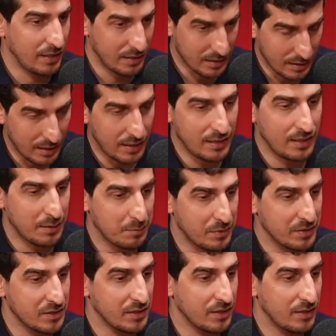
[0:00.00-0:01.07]
And I highly
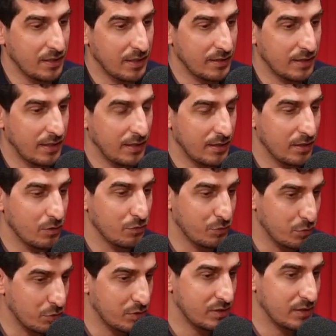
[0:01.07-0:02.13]
appreciate that. And of
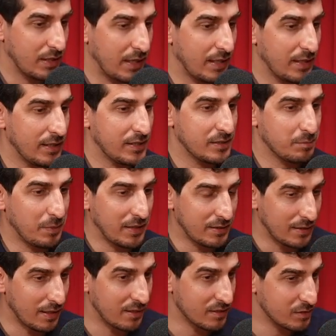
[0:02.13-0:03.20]
course, I
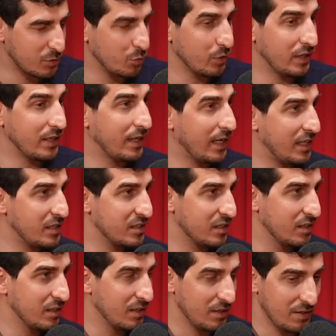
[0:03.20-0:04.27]
expect others to engage
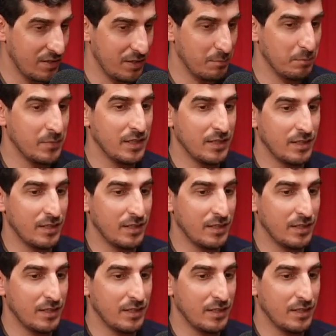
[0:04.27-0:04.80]
them